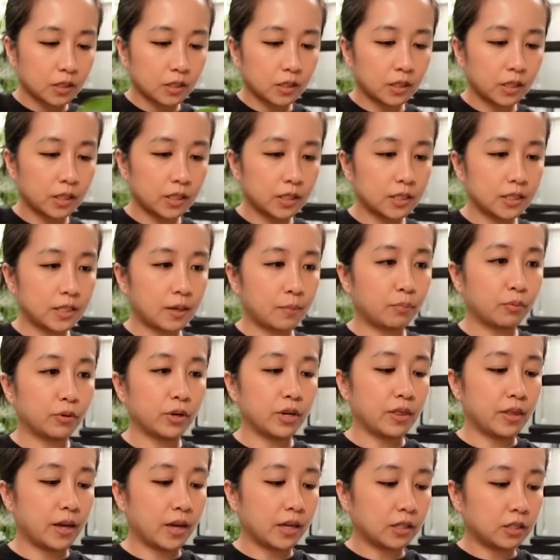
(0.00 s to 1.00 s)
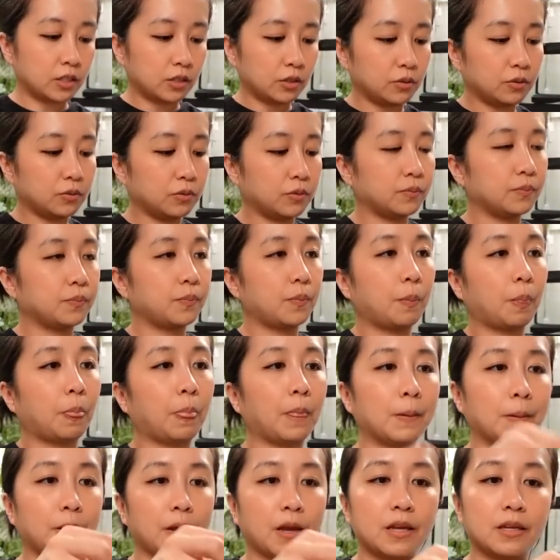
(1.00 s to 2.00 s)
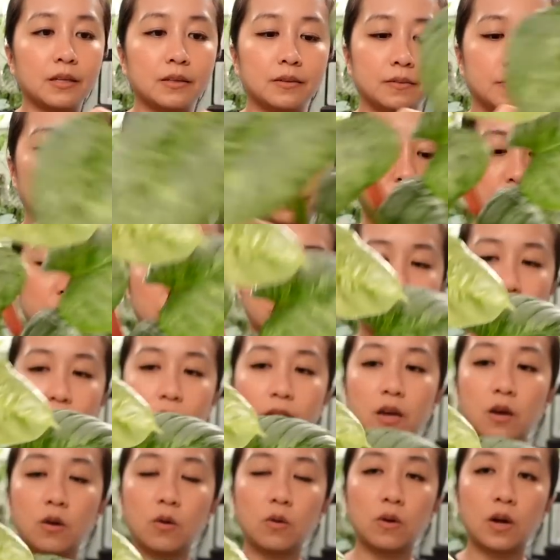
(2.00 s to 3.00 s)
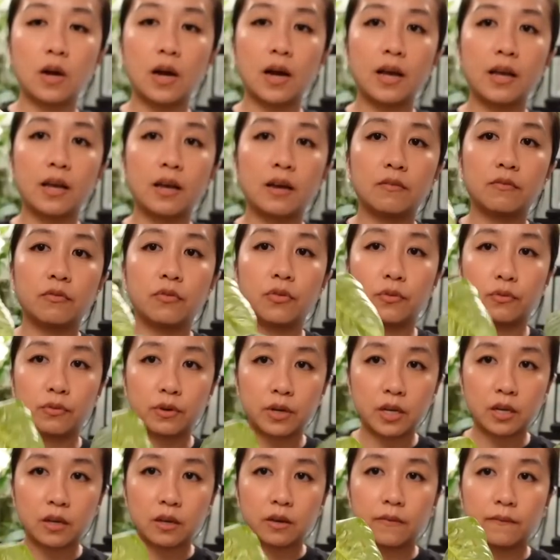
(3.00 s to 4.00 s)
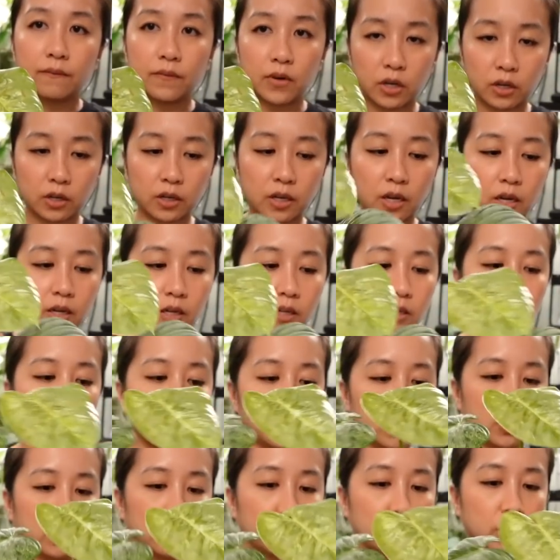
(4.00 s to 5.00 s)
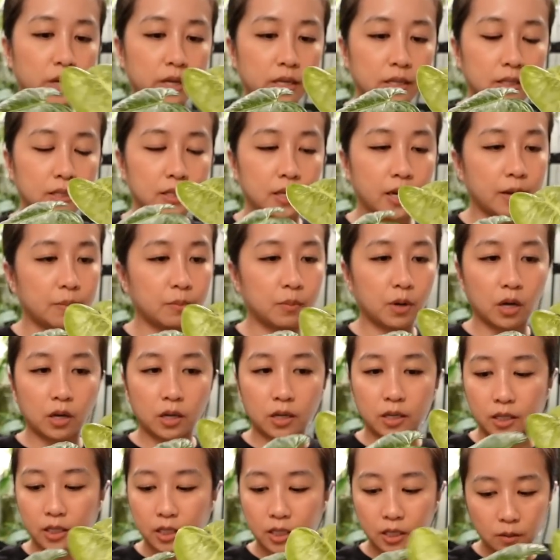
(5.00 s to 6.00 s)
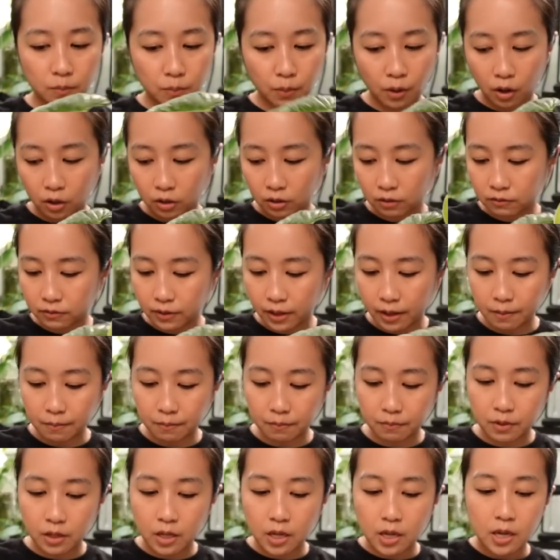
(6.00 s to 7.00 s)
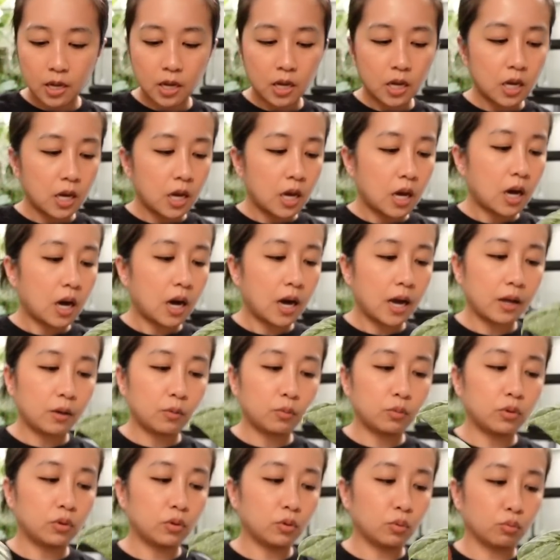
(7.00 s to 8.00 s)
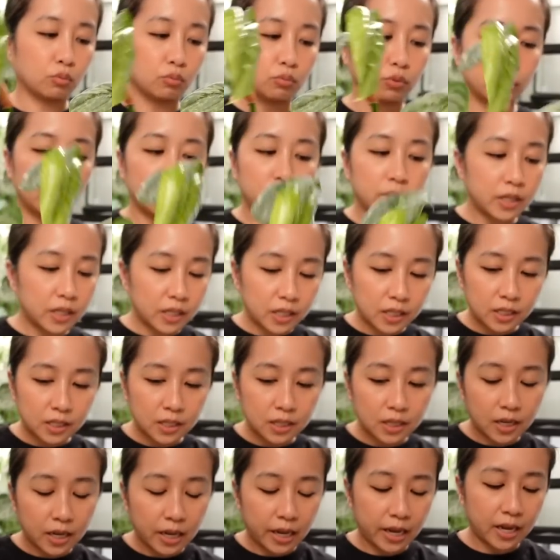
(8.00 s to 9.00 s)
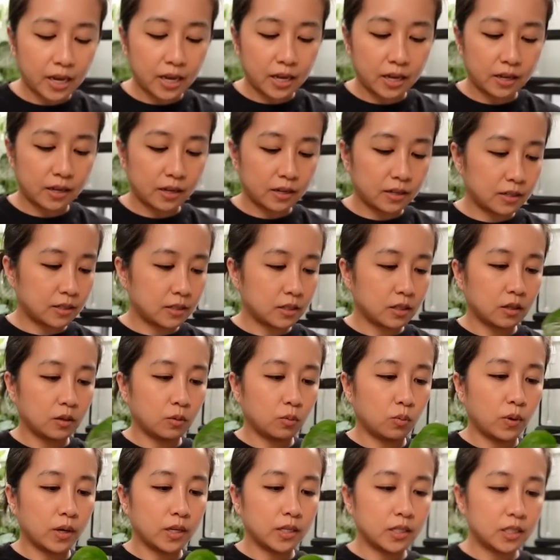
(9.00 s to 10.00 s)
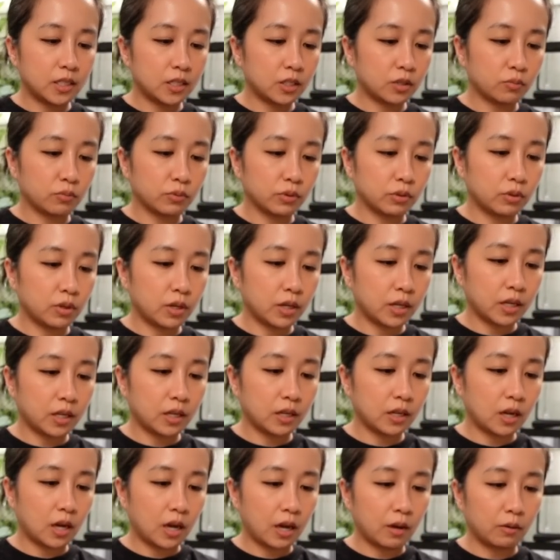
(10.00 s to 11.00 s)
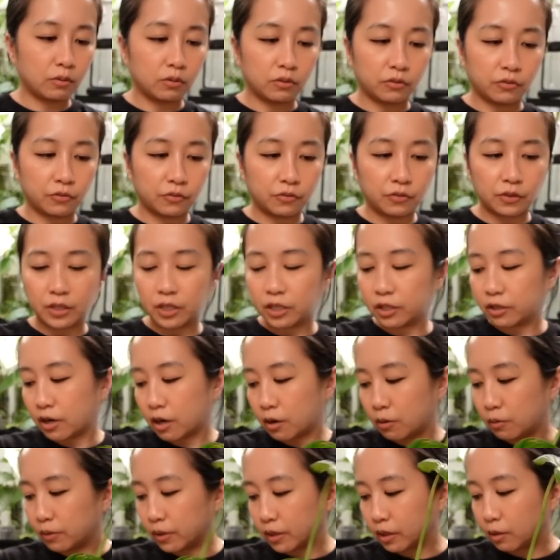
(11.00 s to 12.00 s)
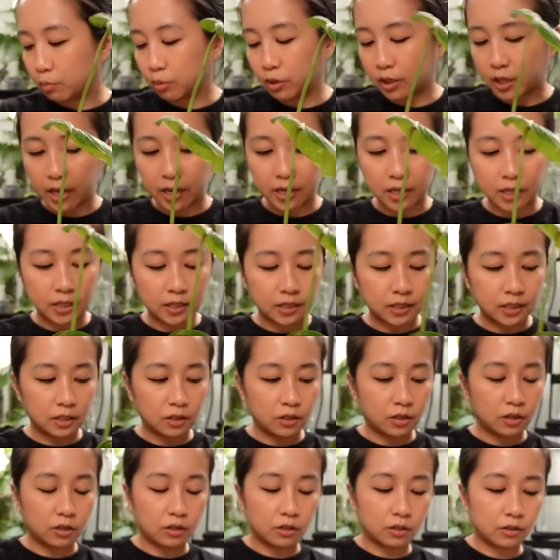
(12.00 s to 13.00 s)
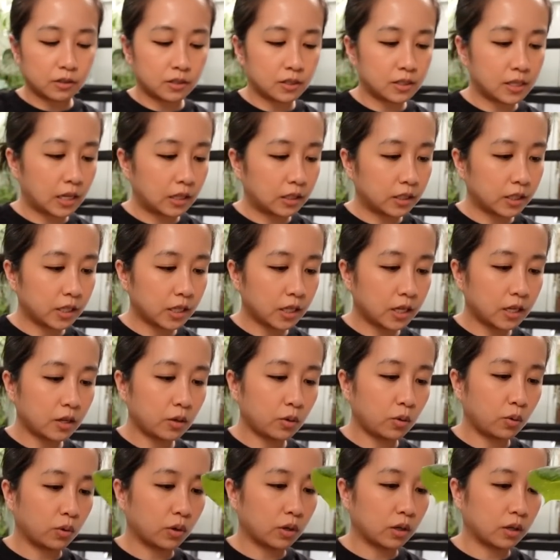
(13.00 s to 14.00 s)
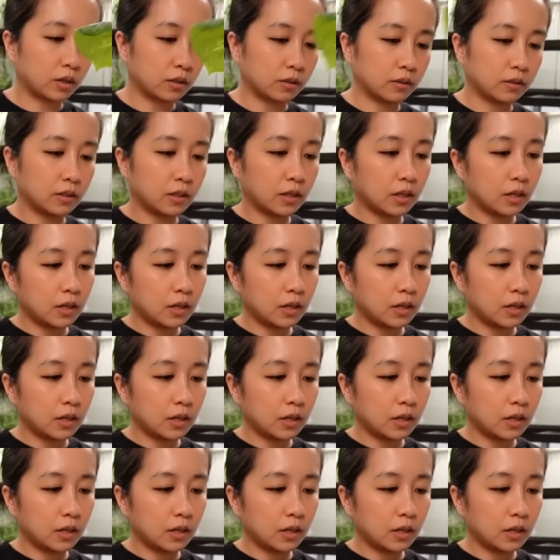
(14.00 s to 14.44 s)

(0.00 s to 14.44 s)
Let's separate that too. Okay, so now I have 3 variegated soderoys. I'm not gonna keep all of them. I will root it, and once it's rooted, I will figure out what the plan is, either selling it or